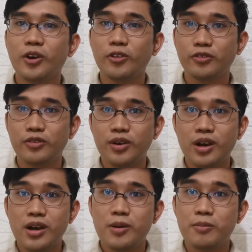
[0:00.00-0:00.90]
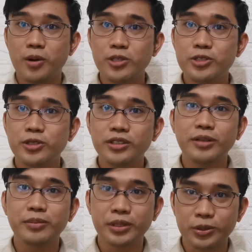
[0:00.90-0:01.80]
of module
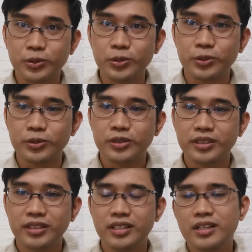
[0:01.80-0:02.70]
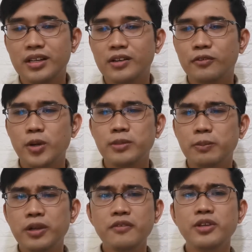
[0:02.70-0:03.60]
number 2. From
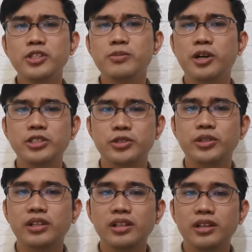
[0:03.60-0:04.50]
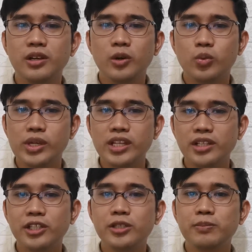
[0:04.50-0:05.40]
the previous module, we
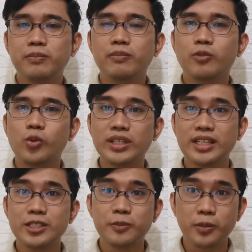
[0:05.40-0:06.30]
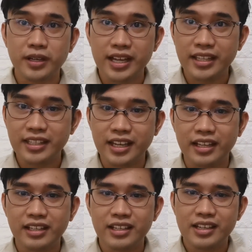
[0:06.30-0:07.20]
learned what is
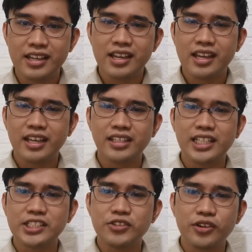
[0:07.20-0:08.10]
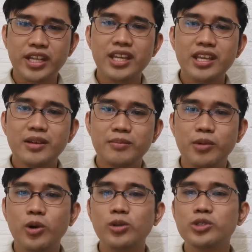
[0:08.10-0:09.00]
propaganda and its 3
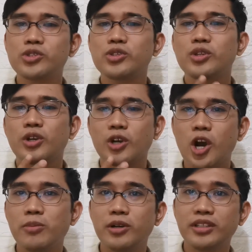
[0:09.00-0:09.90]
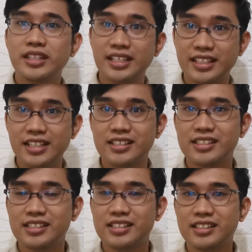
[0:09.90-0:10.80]
most common
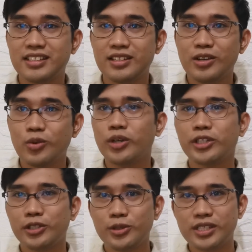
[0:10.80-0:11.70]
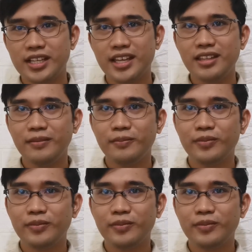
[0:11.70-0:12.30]
techniques. What are those again?